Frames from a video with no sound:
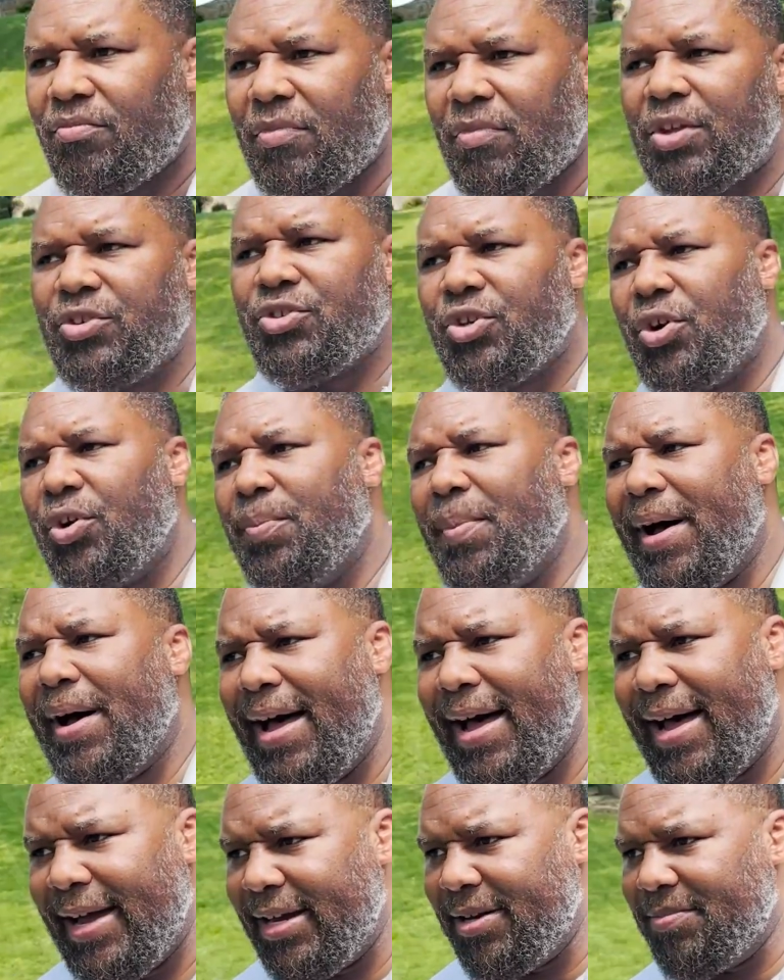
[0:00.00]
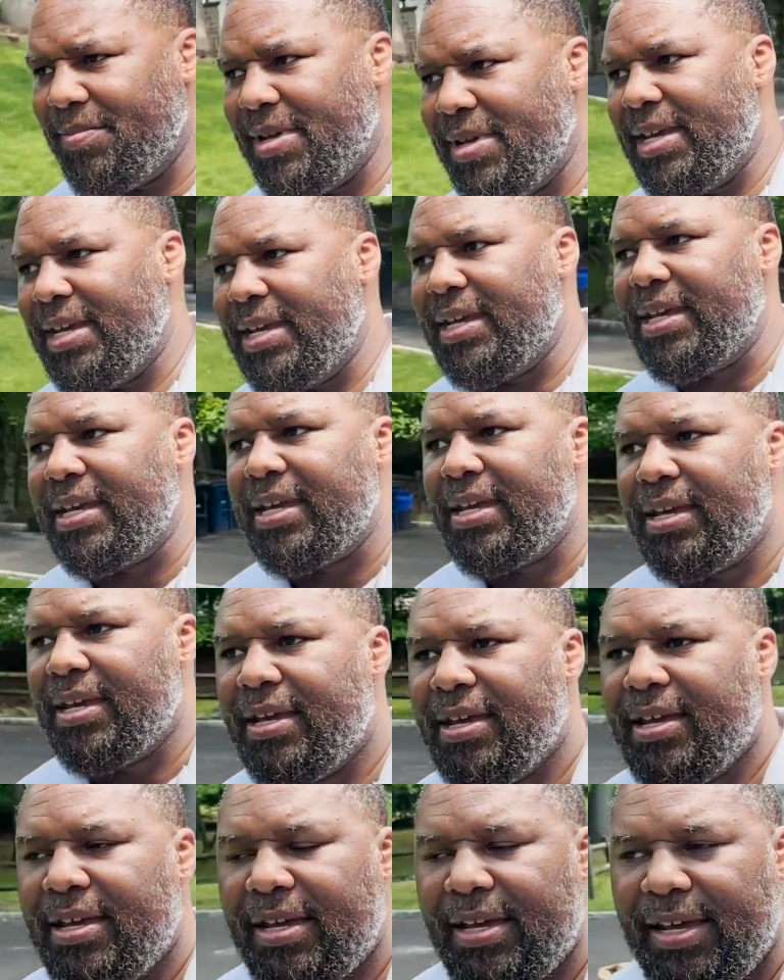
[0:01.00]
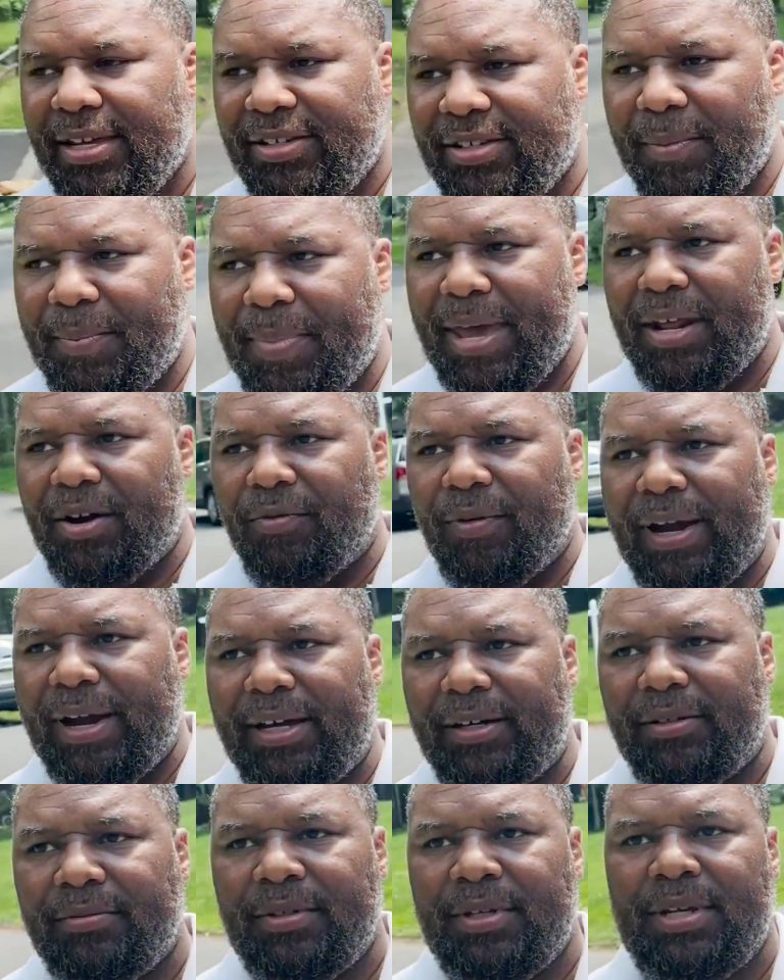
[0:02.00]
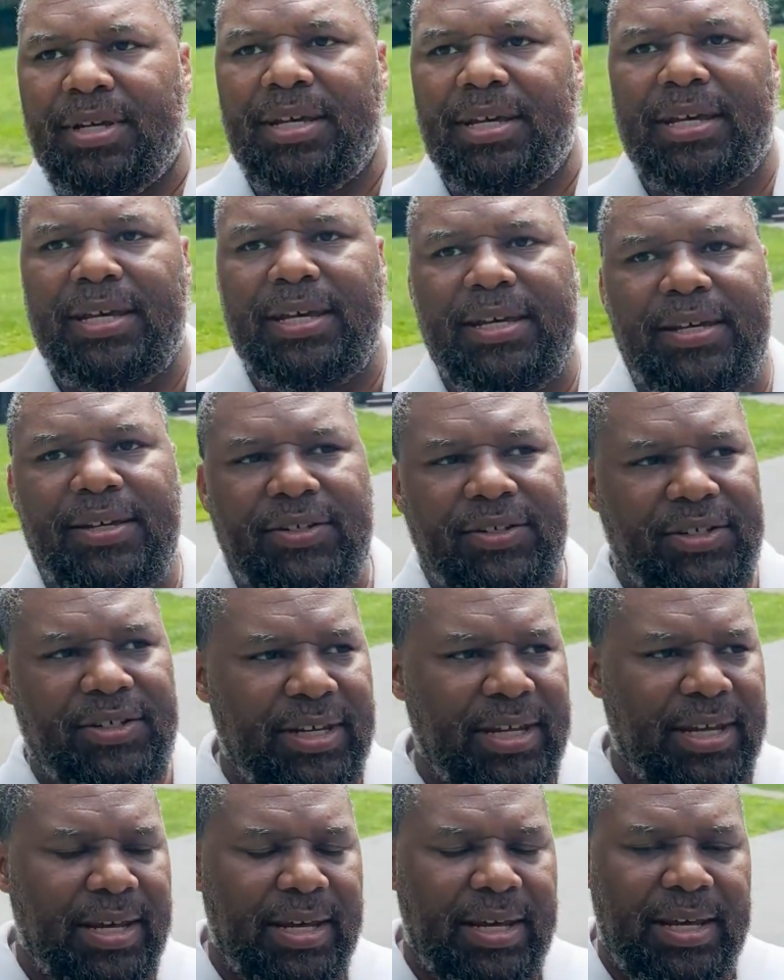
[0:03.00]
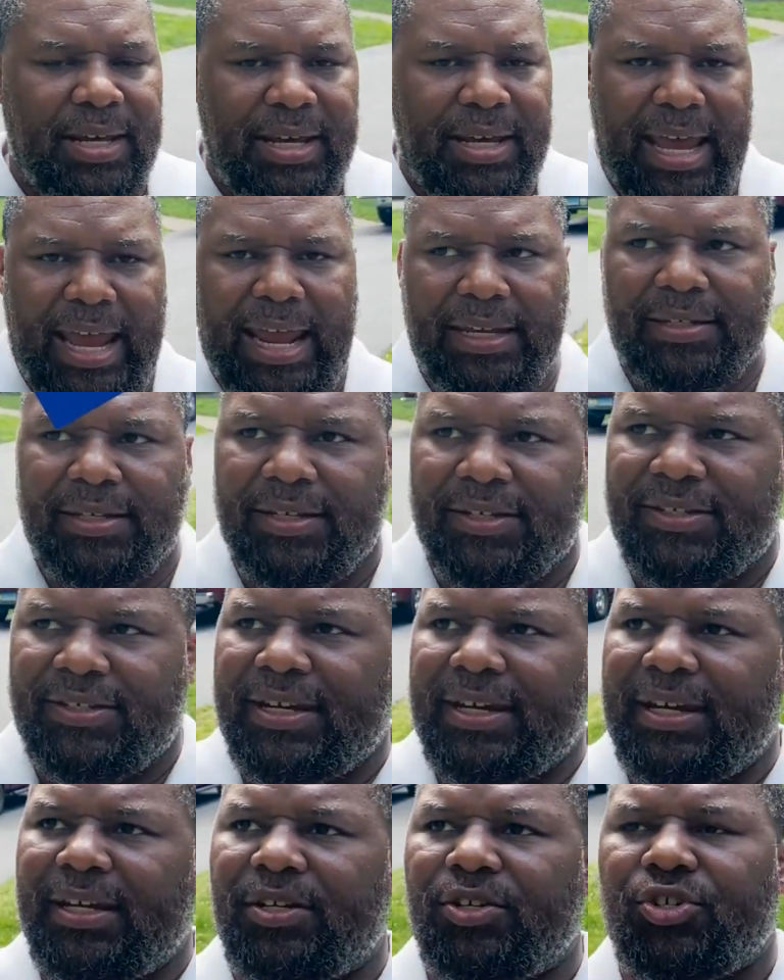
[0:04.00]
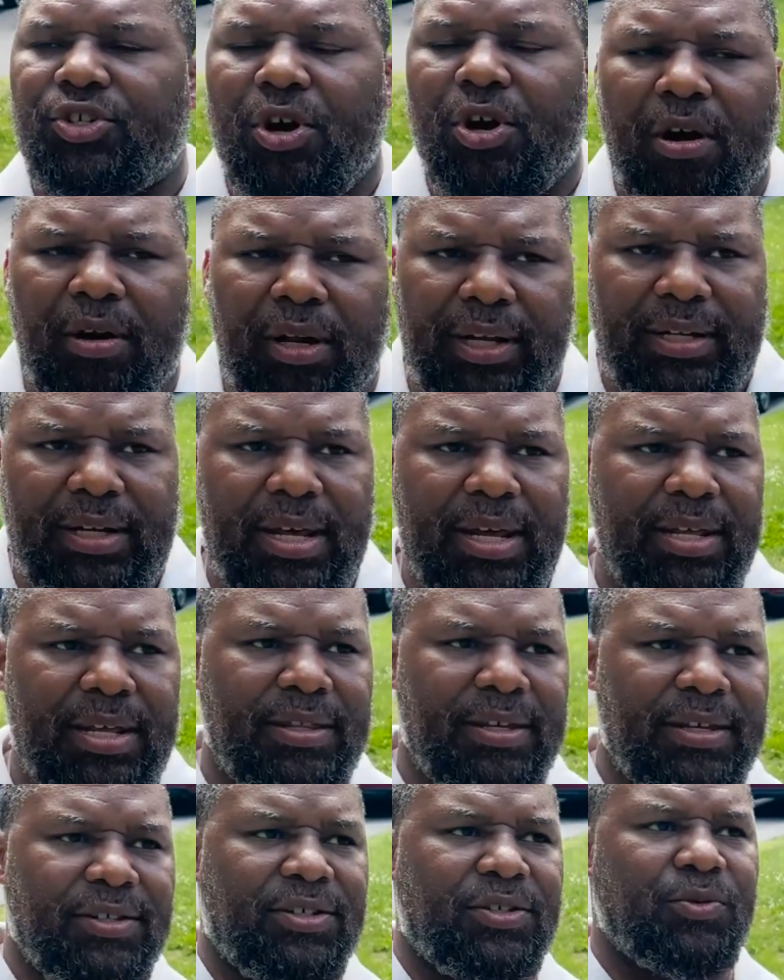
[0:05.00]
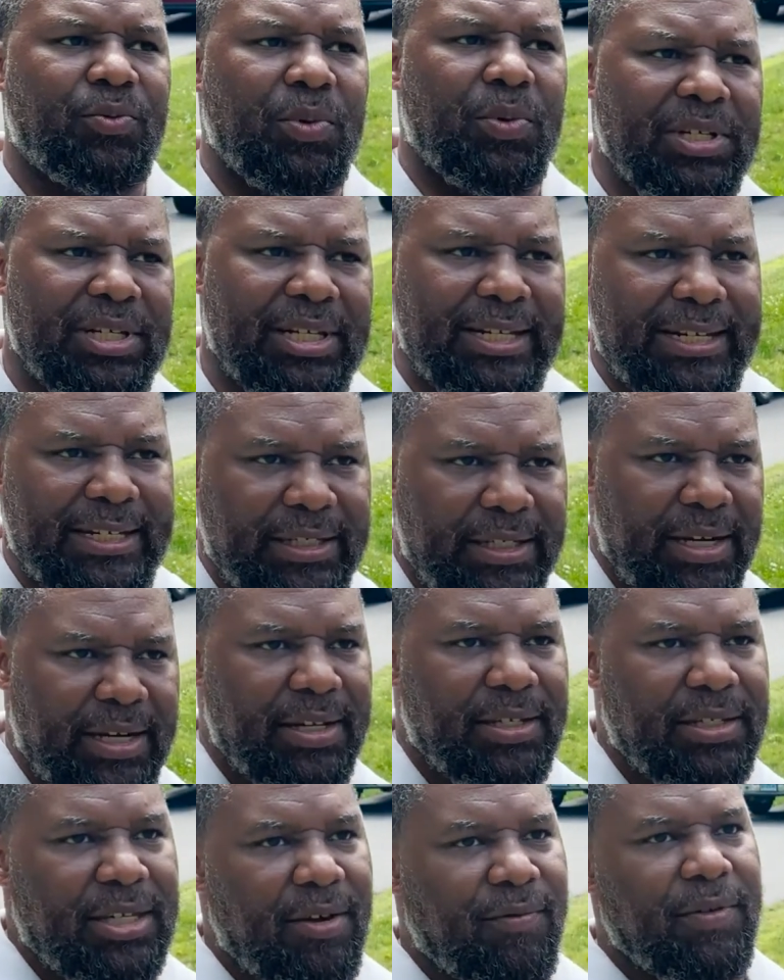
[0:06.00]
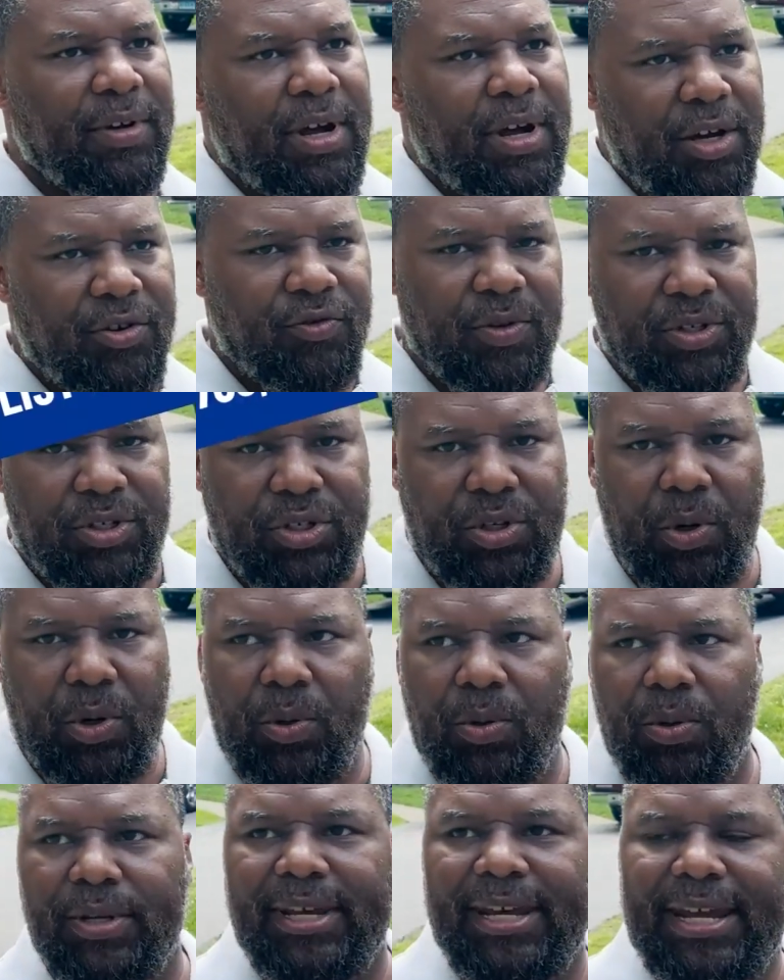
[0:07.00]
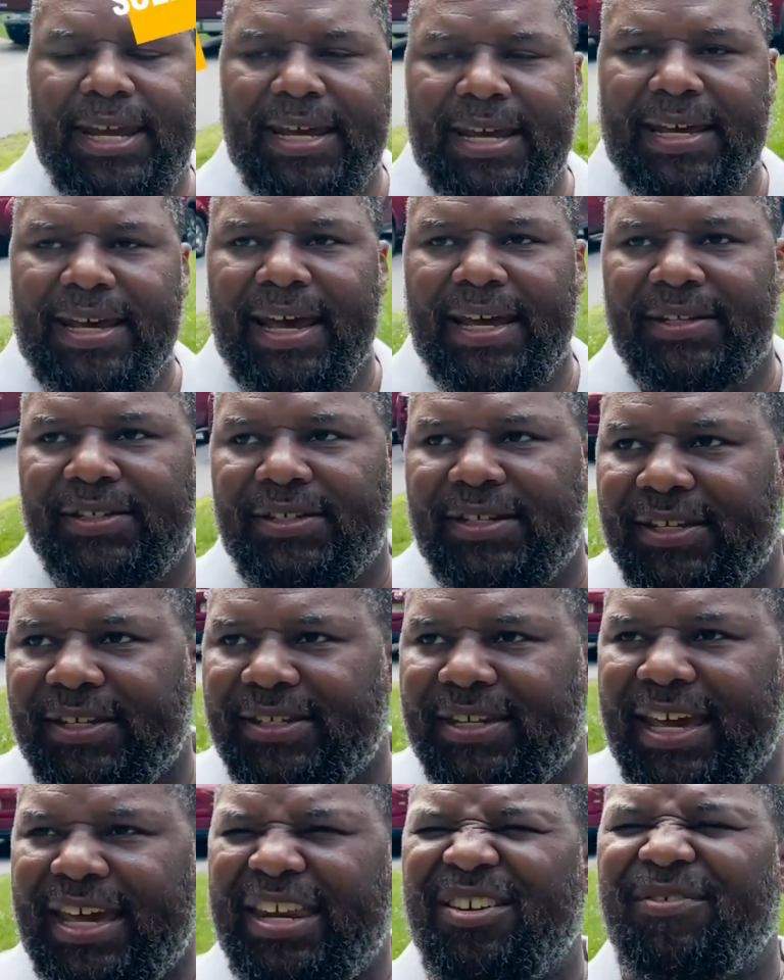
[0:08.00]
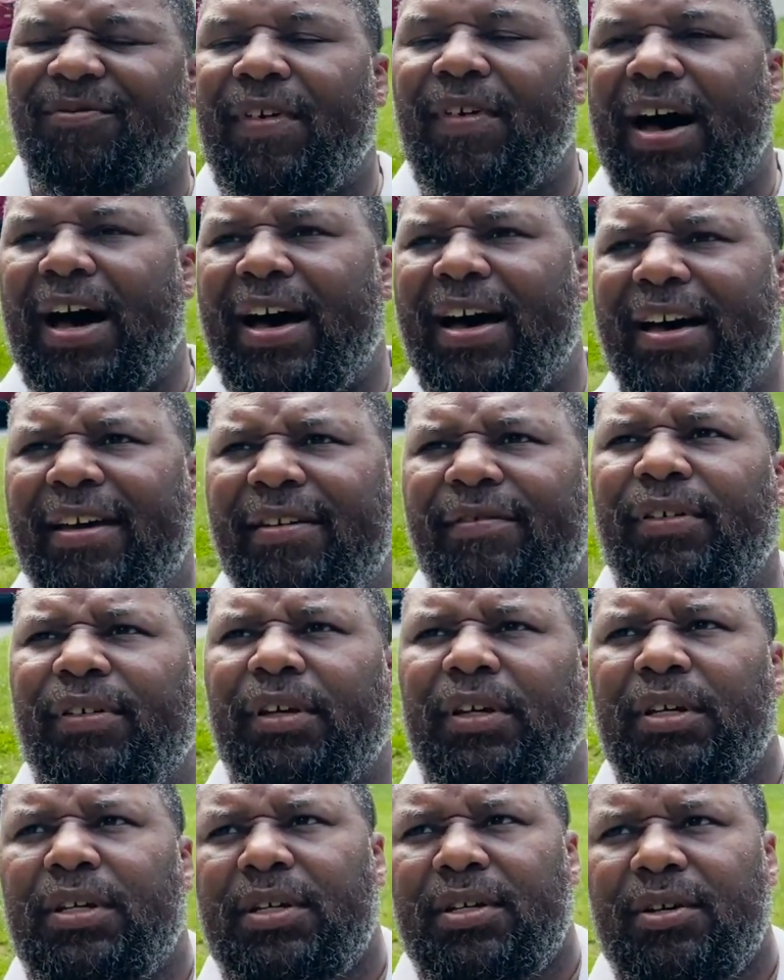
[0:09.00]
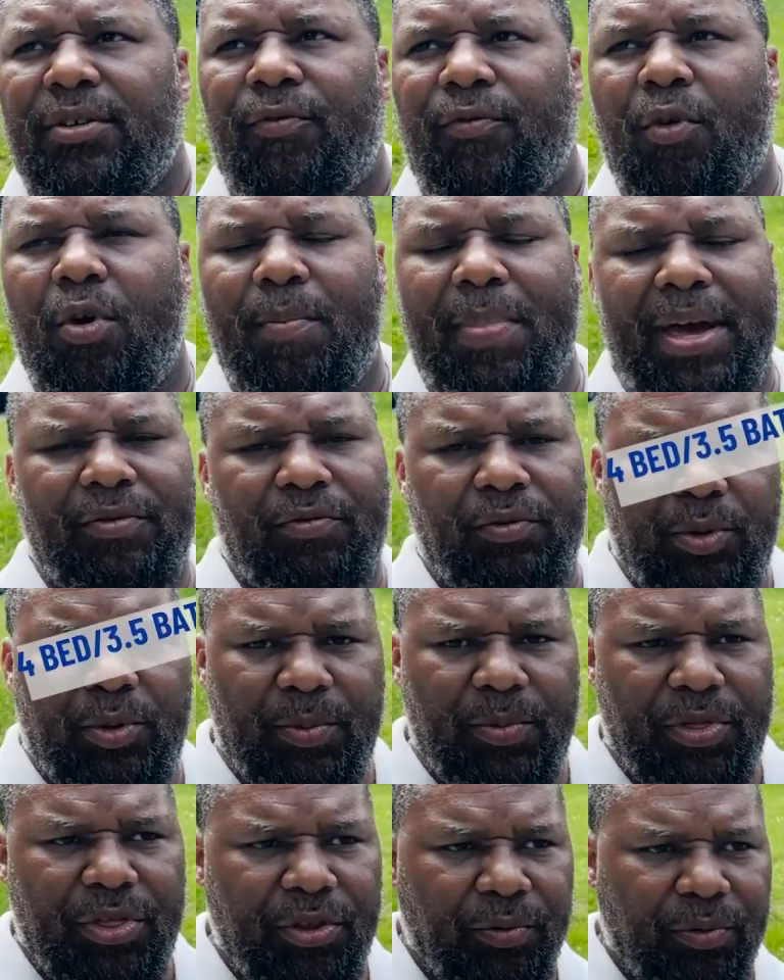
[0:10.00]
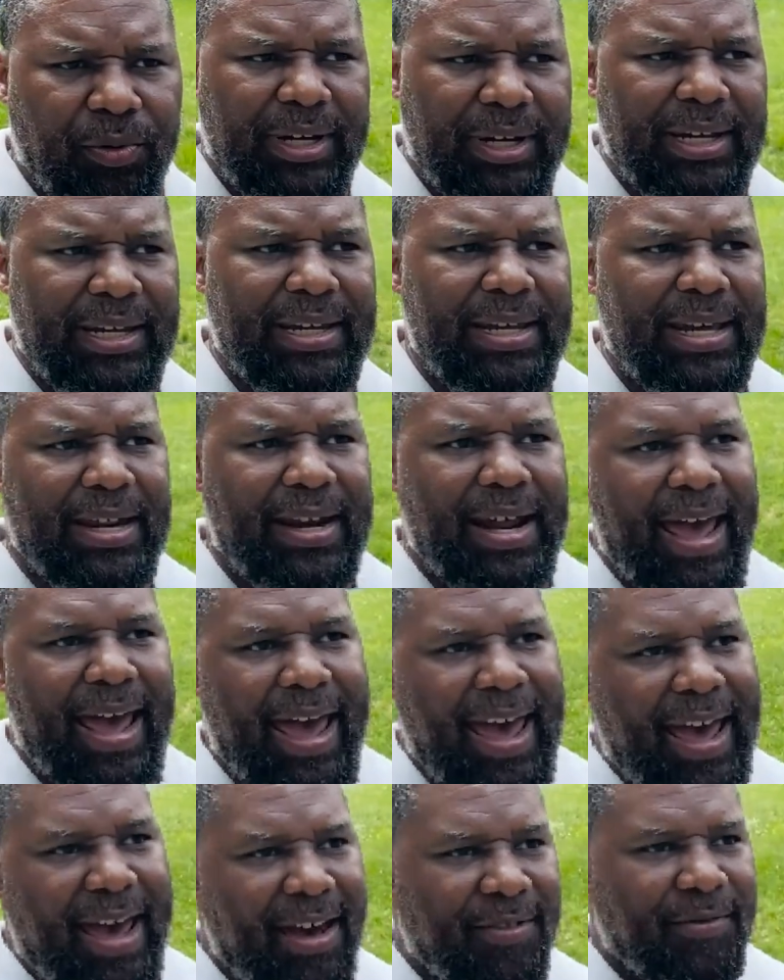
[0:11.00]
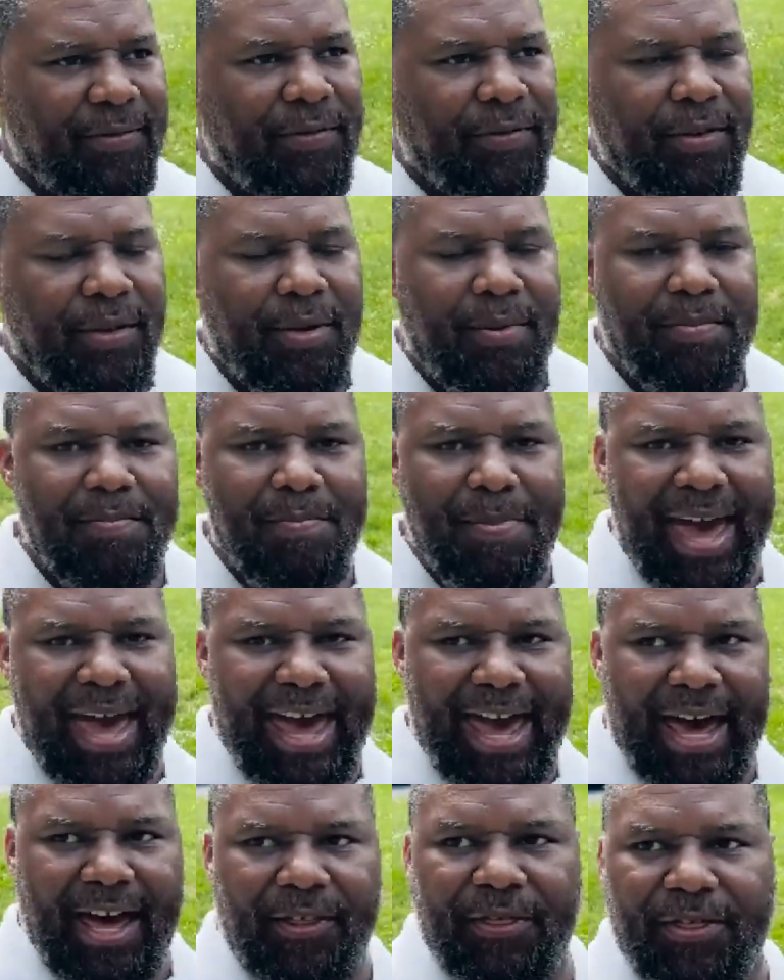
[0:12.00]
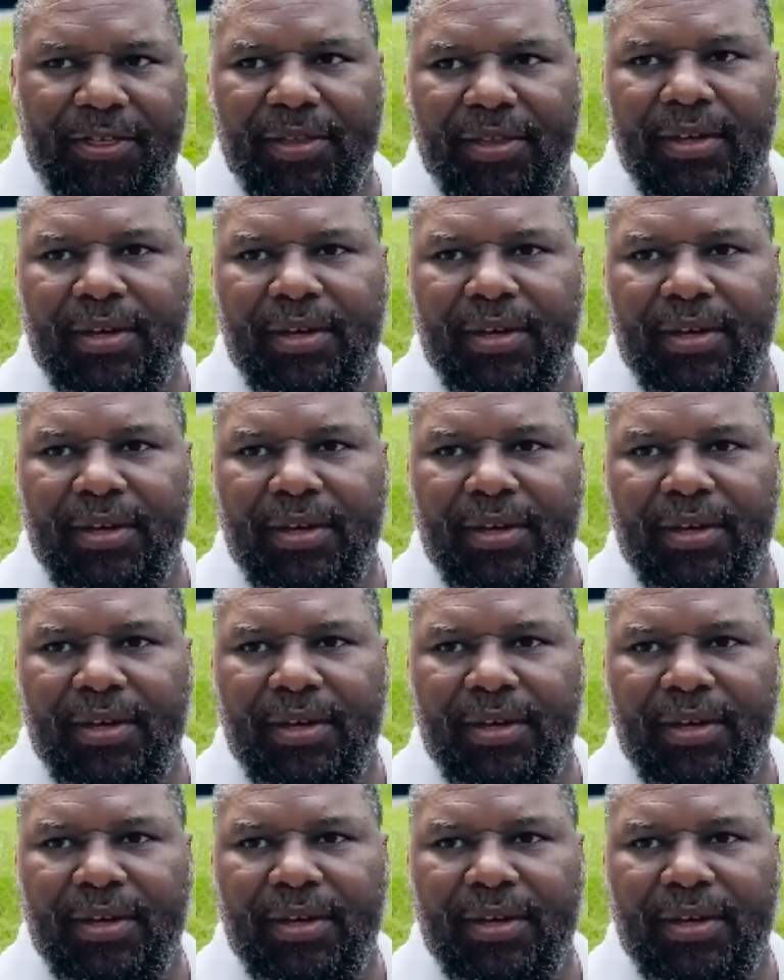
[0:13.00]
So behind me, as I pan around, is 816 Charlotte. This was listed at 700, sold at 685. 4-bedroom, 3.5 bath.